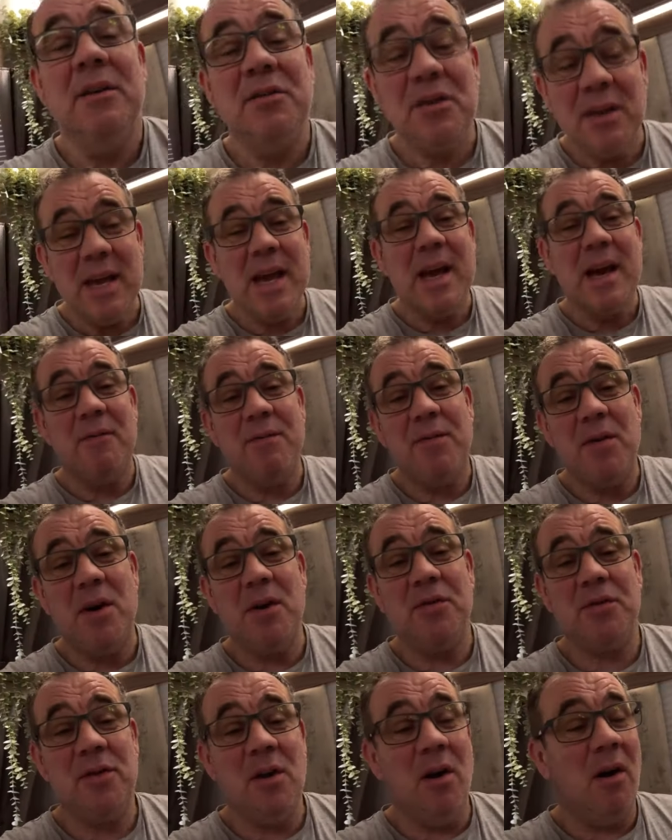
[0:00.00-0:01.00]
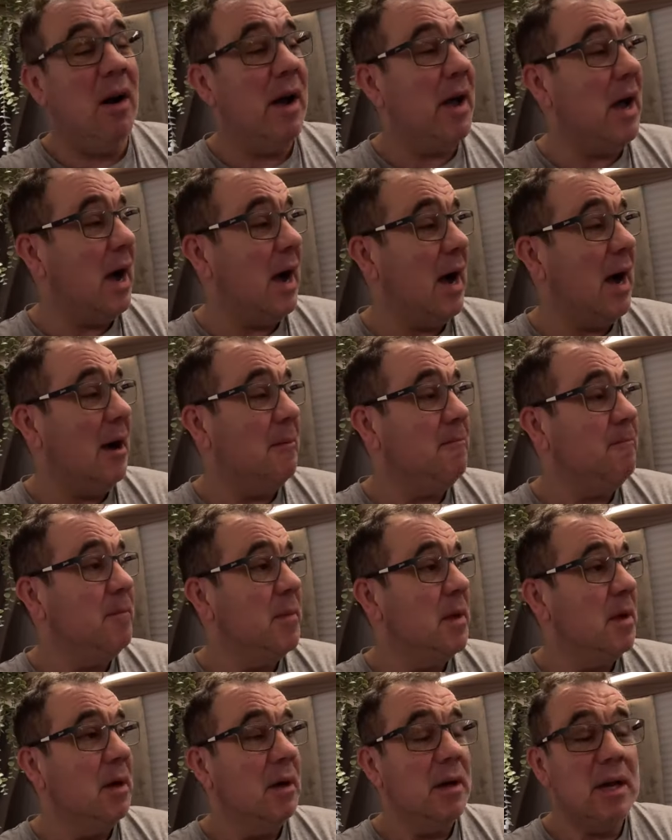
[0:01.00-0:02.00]
So yeah, first night,
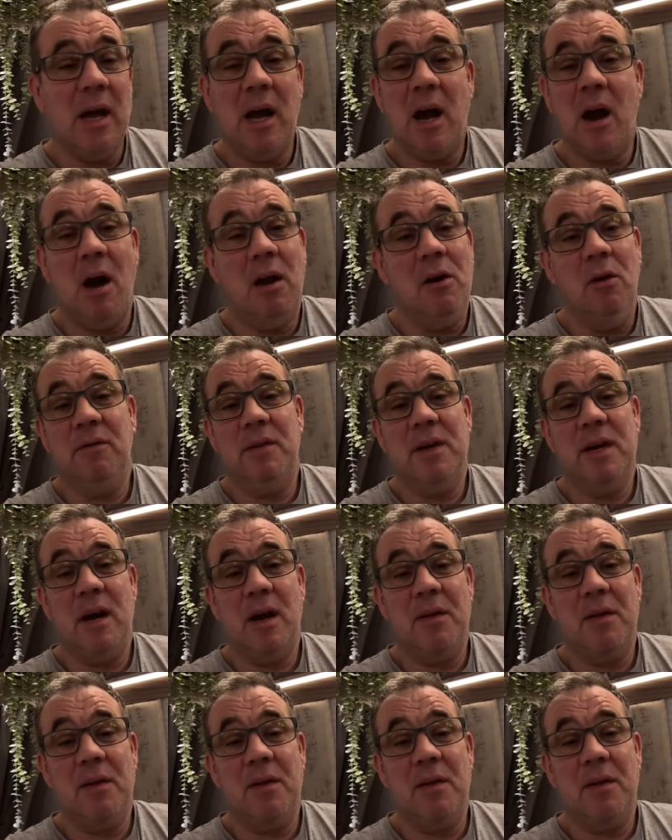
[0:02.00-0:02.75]
yeah, I love it.